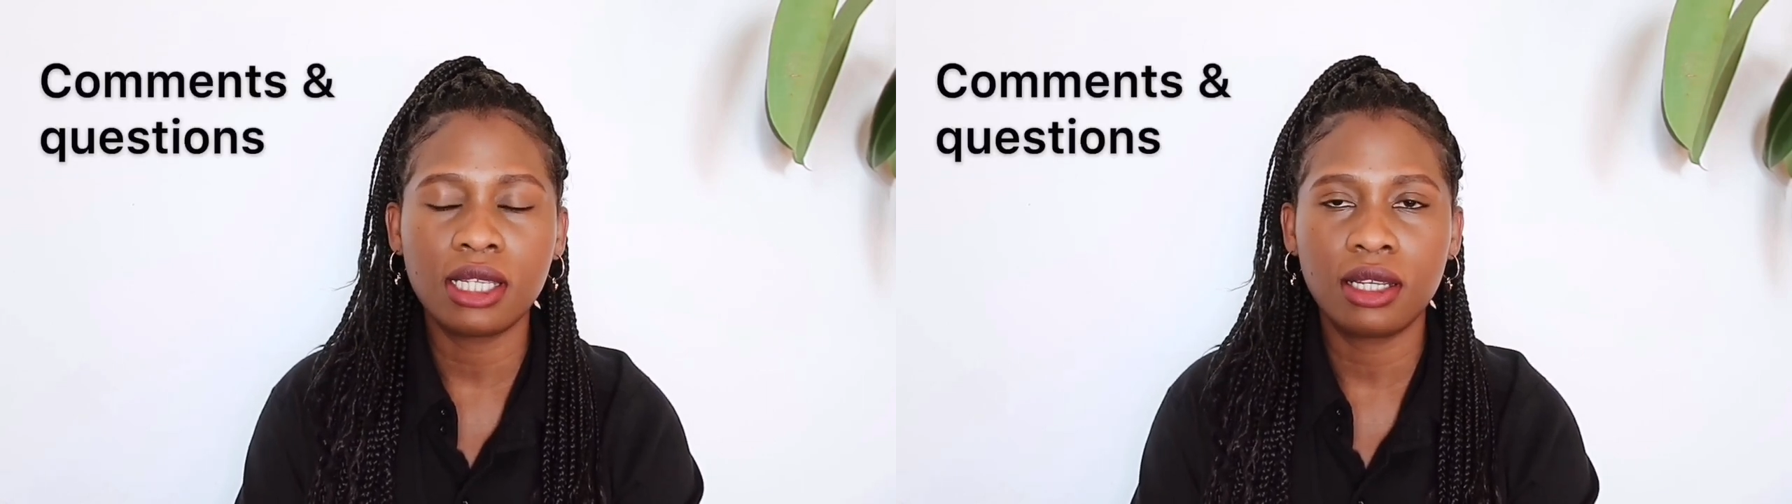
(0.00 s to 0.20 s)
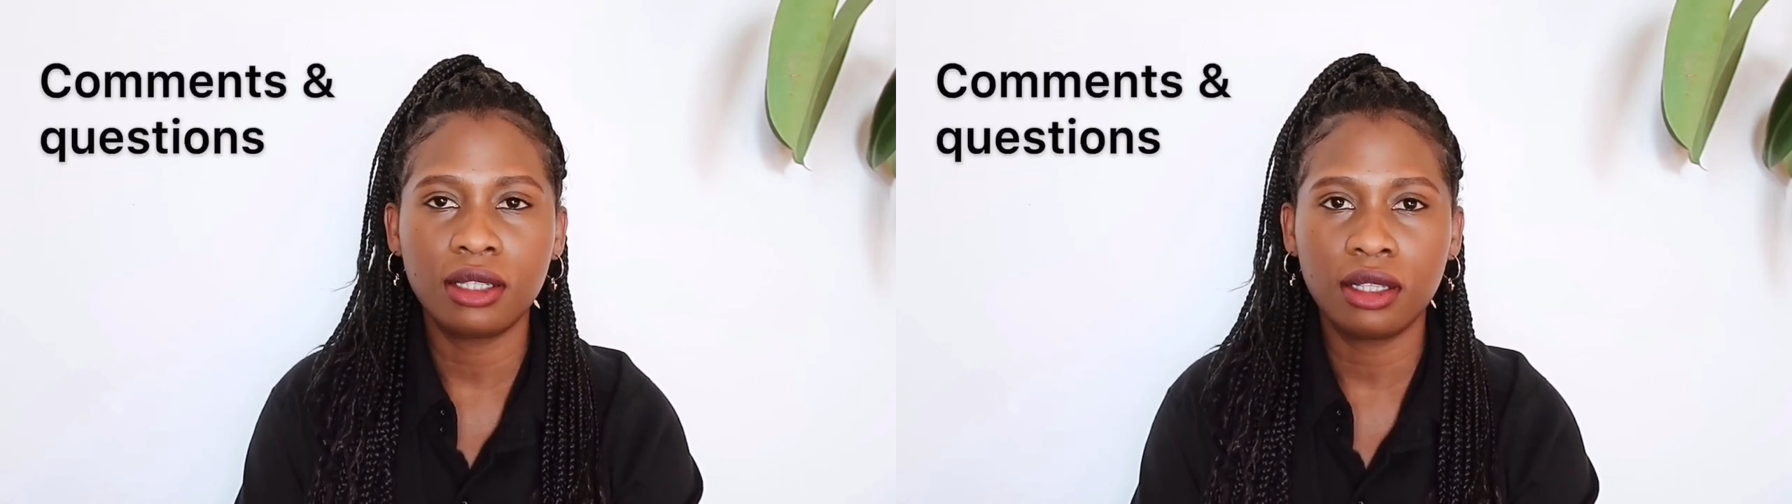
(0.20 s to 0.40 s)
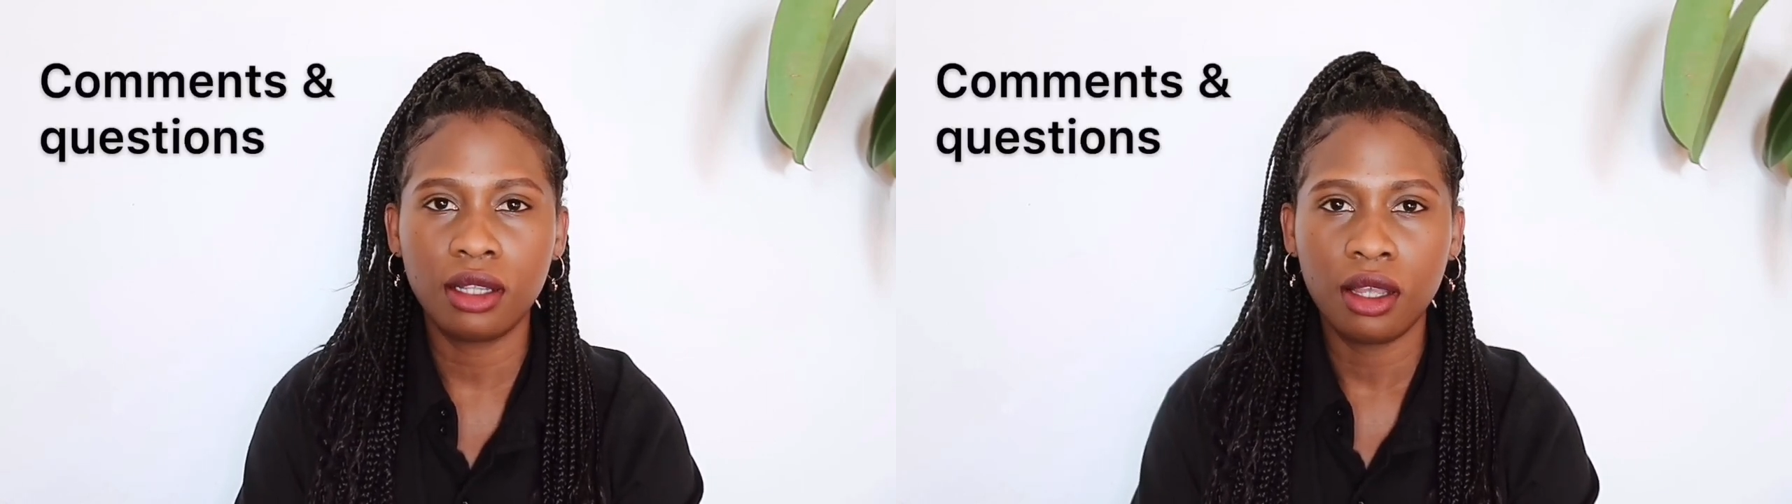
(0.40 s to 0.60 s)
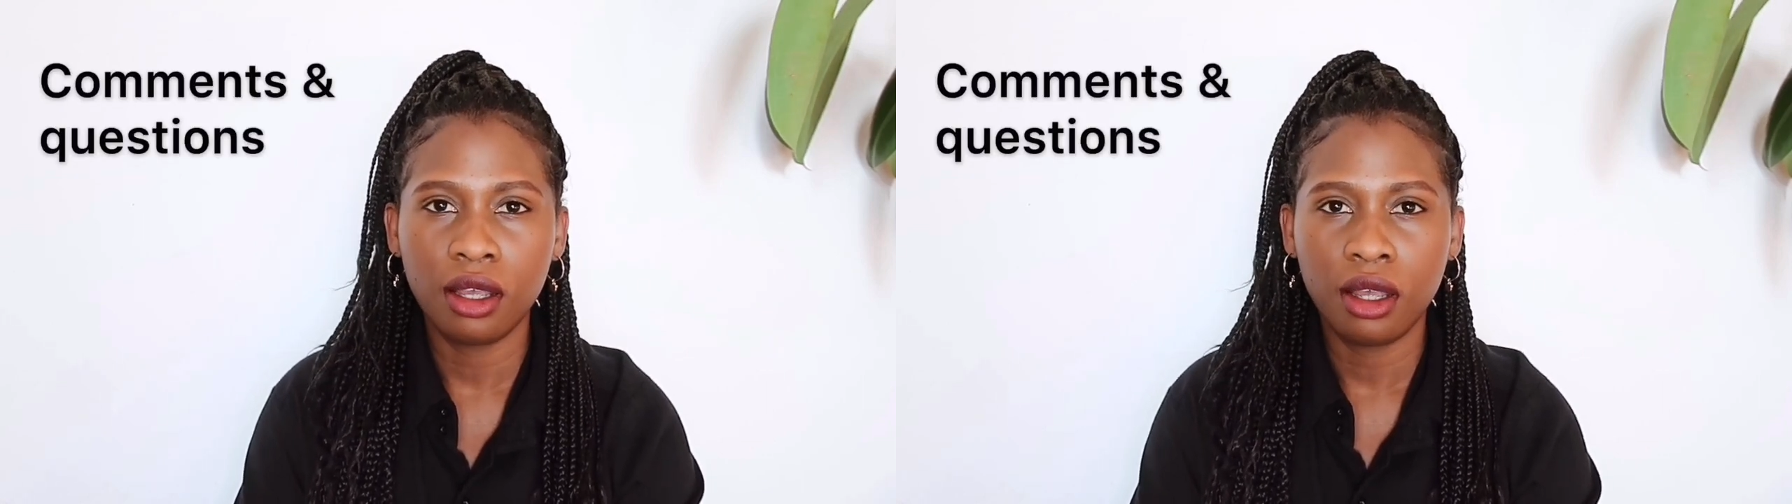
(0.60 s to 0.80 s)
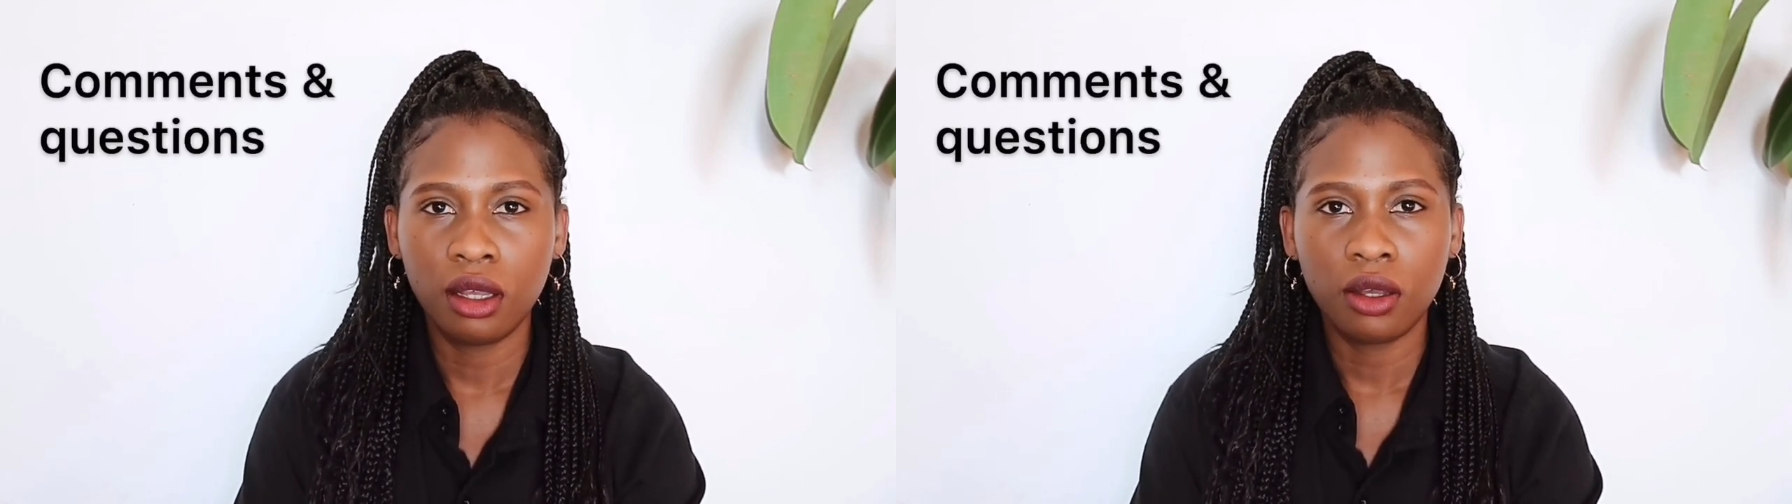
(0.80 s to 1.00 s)
and
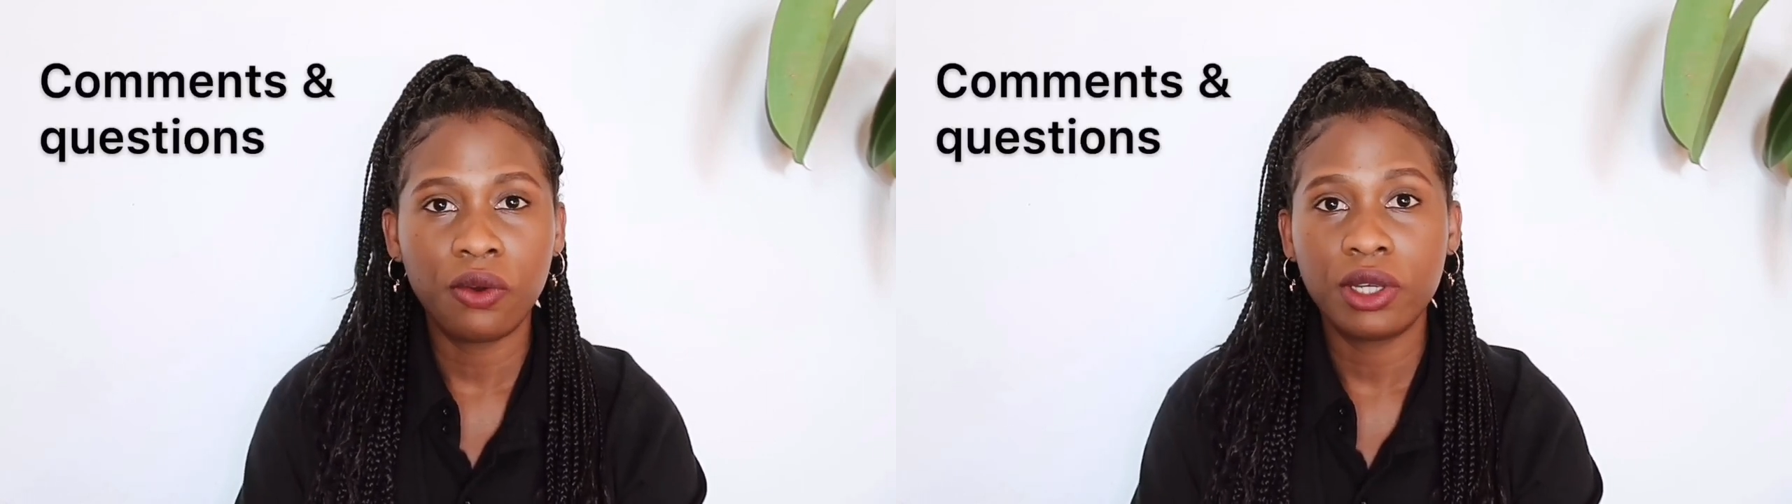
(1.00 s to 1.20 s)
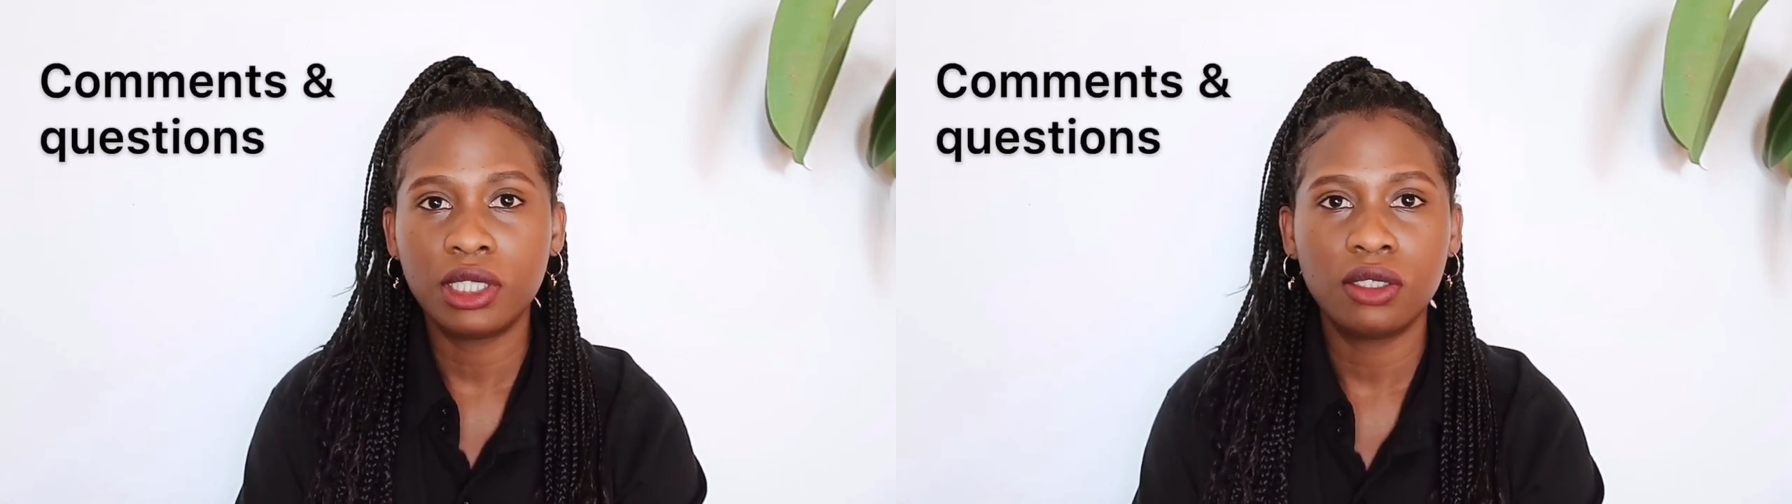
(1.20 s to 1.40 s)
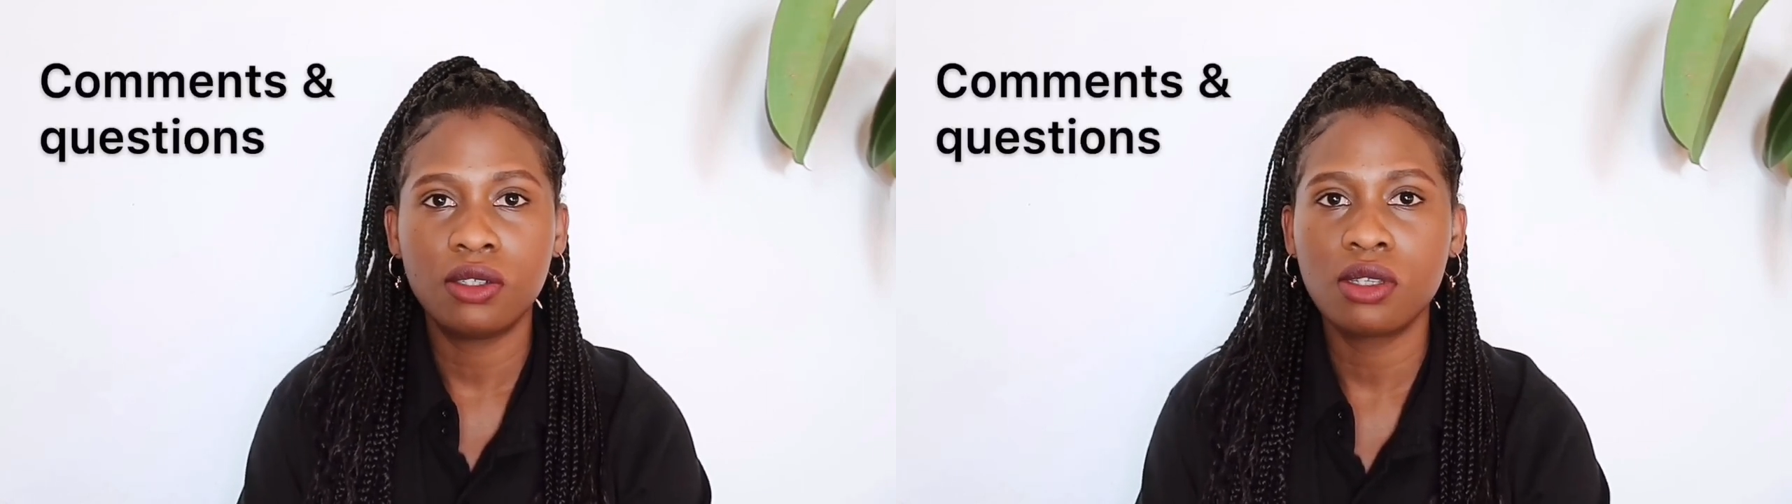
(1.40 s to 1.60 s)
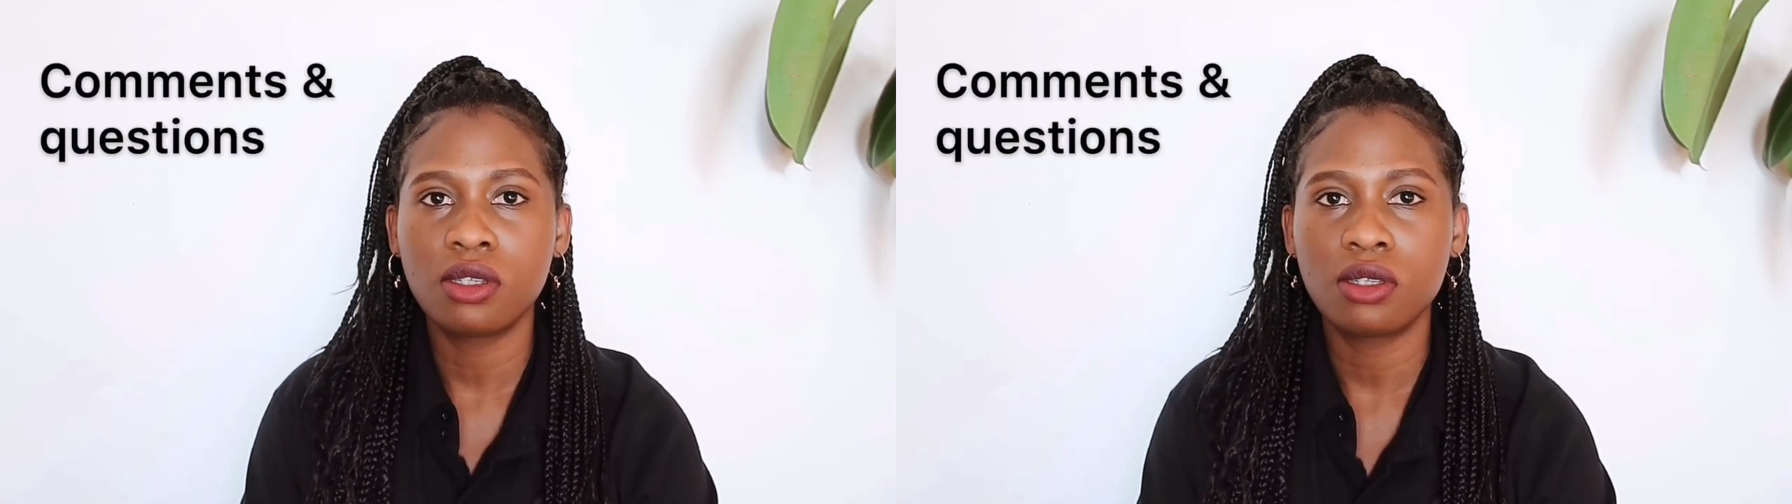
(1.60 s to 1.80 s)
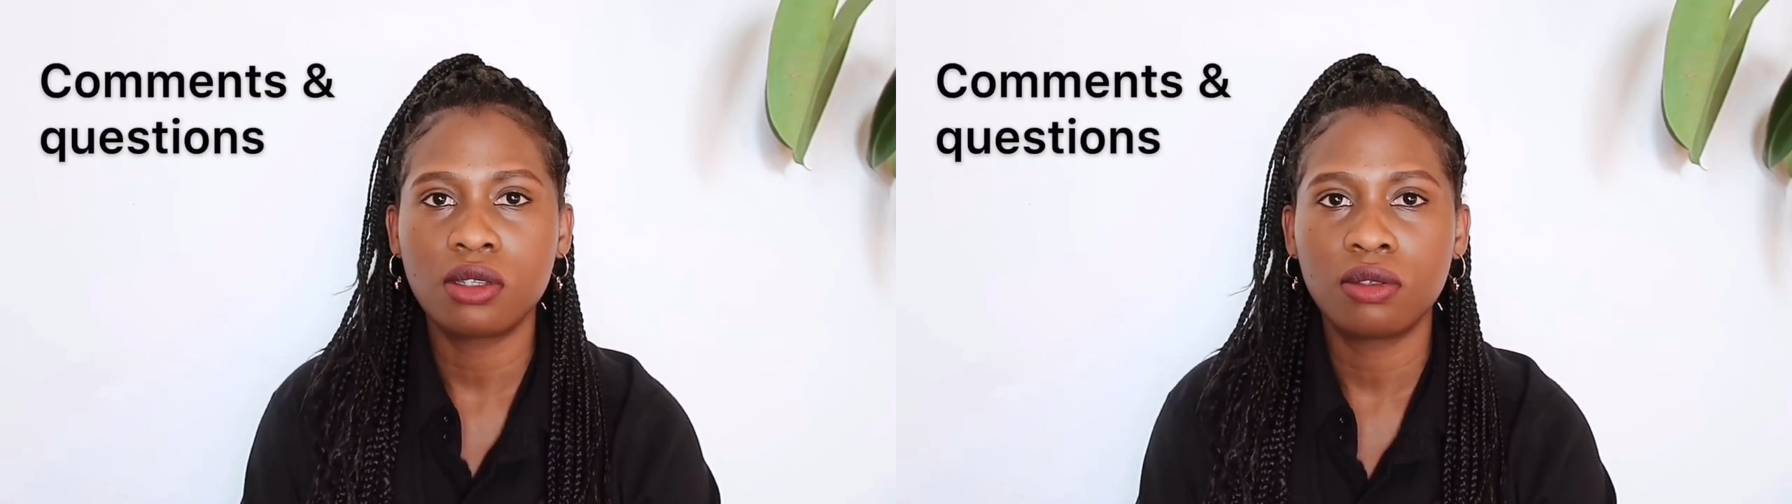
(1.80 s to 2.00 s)

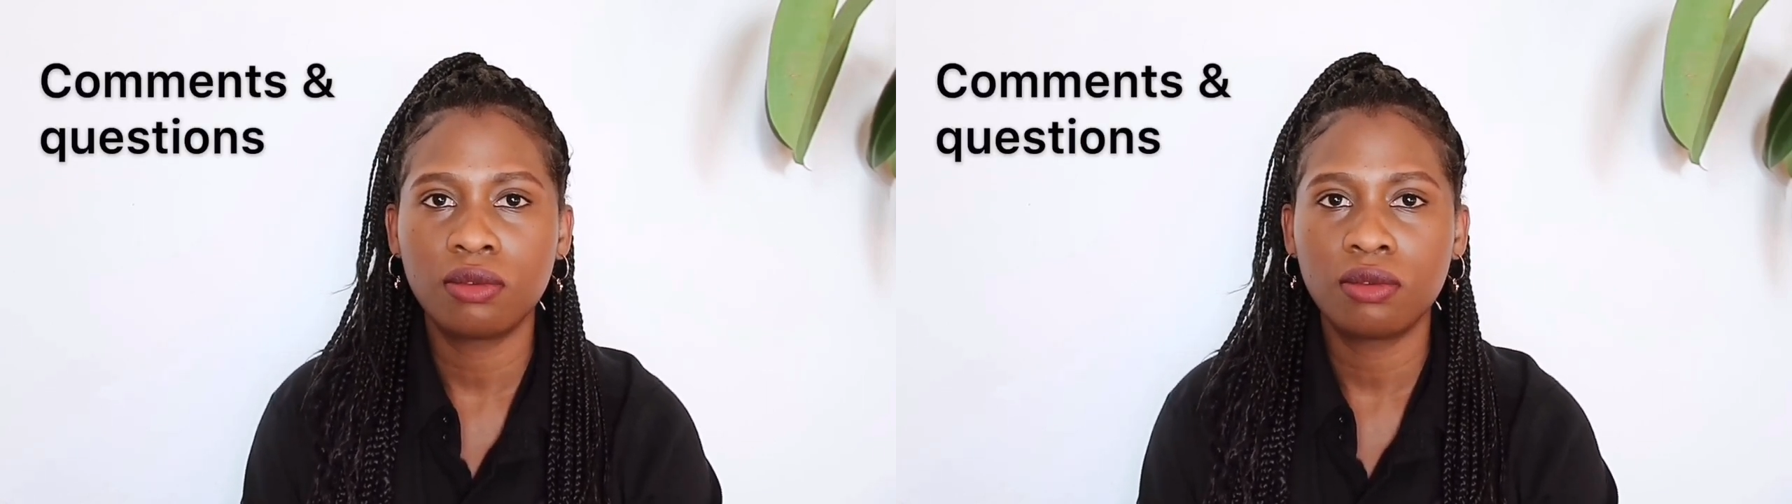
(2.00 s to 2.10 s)
questions.